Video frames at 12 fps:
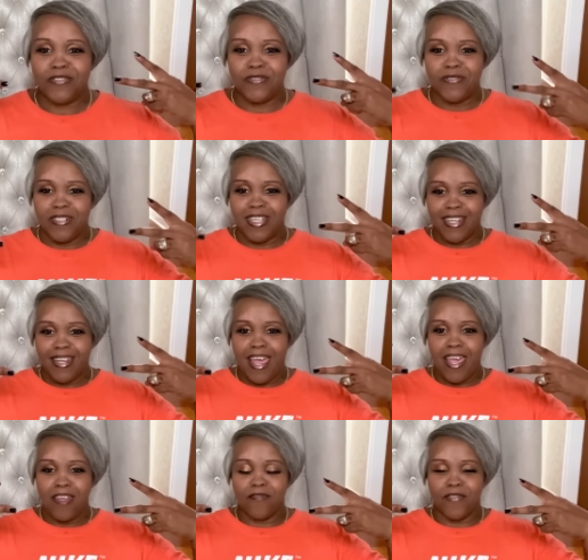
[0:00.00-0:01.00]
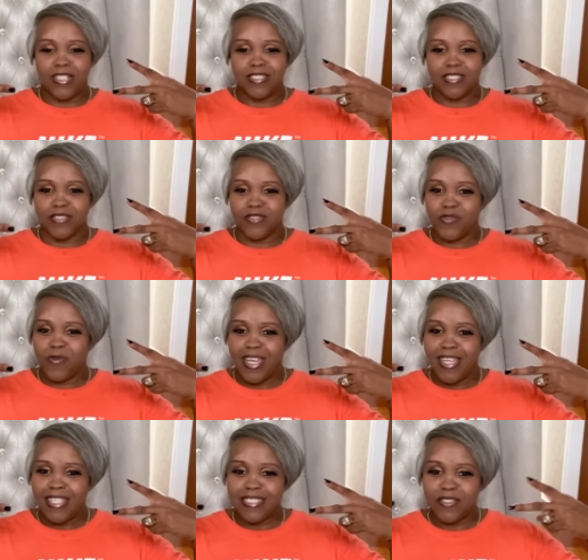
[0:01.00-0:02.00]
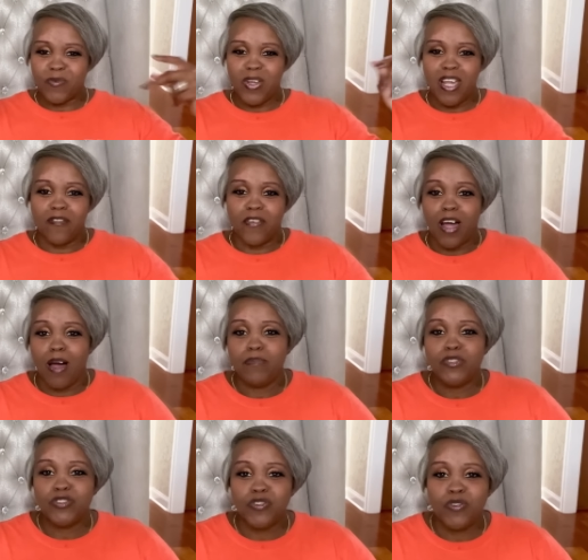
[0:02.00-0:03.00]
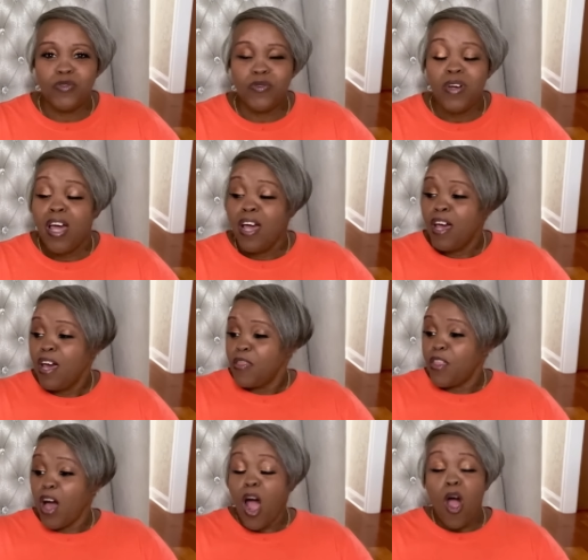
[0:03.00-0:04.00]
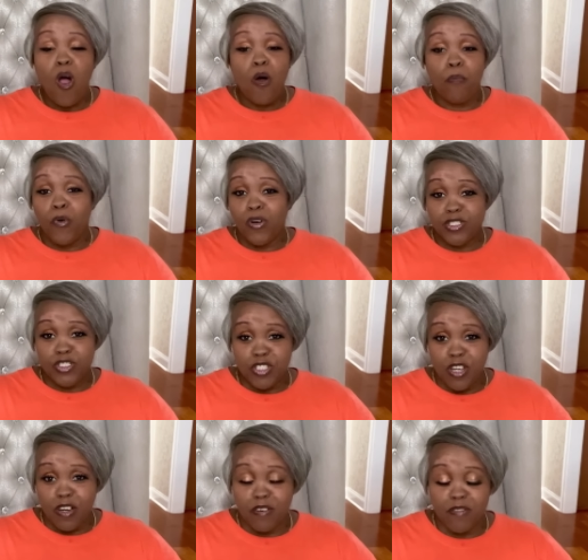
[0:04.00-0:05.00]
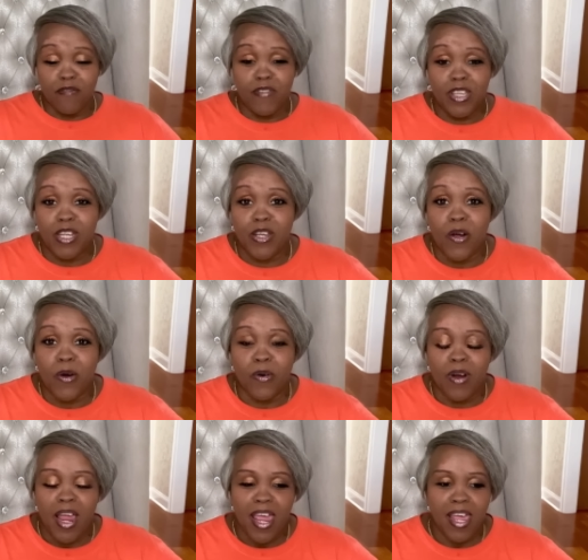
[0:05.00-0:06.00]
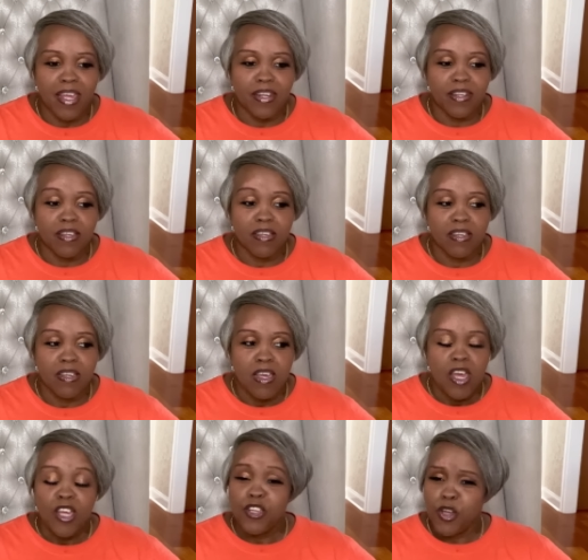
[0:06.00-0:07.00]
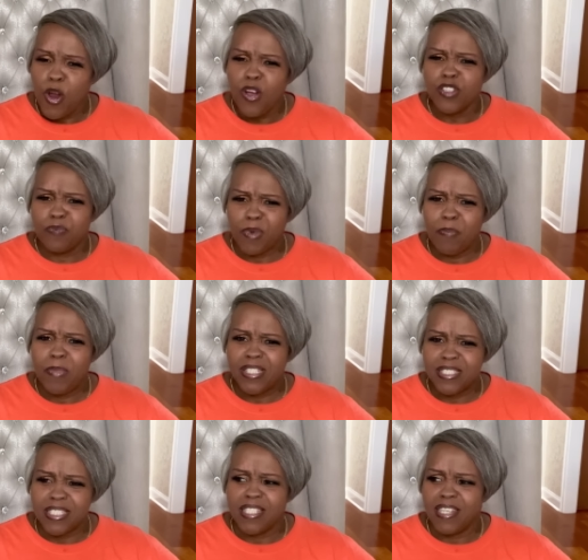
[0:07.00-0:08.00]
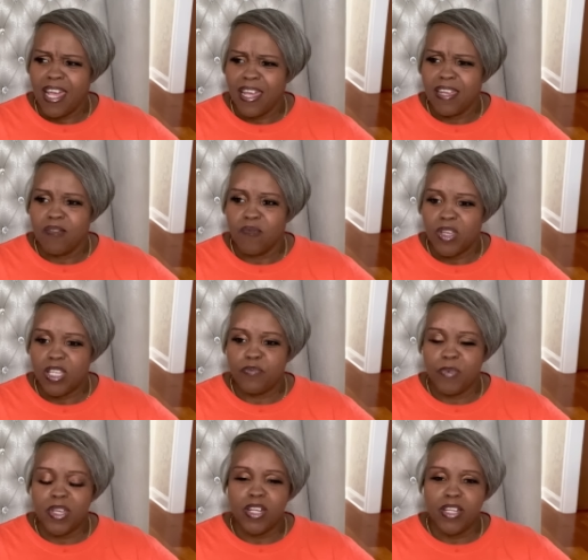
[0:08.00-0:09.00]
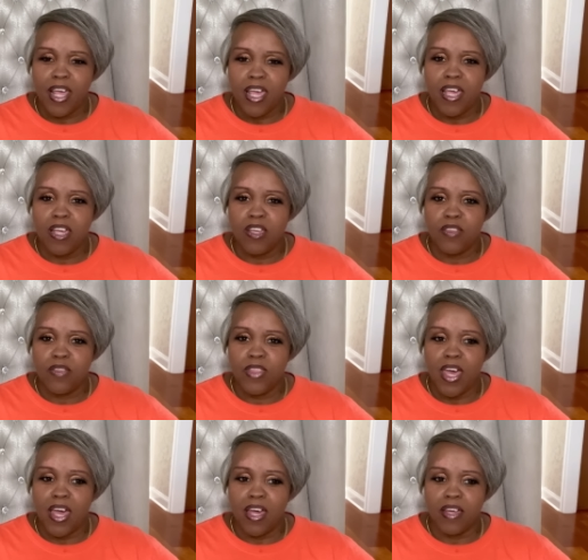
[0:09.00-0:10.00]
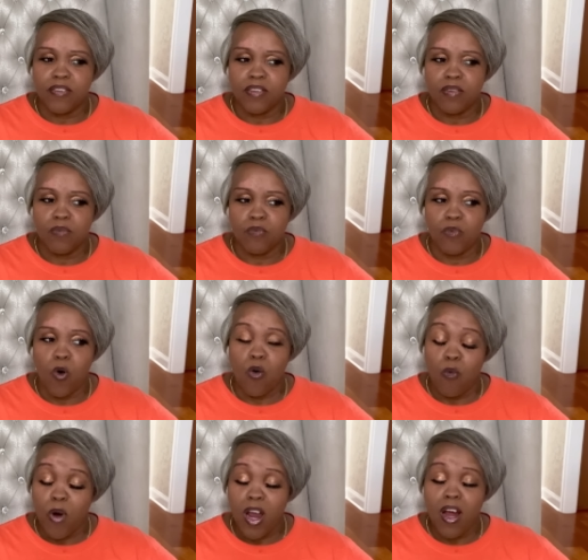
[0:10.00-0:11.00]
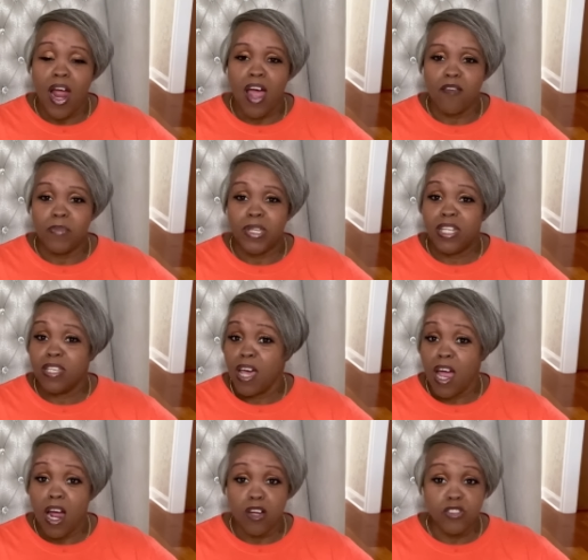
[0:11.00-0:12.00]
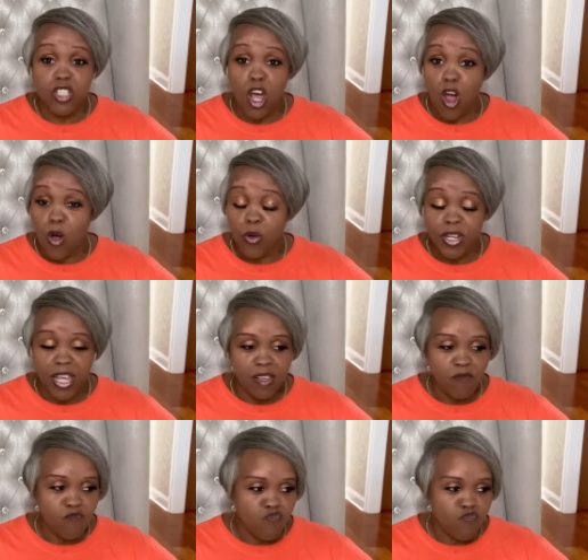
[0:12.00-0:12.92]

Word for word: to it. Hey, friends of the twins, we have come to the haul portion of the video and your girl's been busy today. It's been a day that or where I've been in the house all day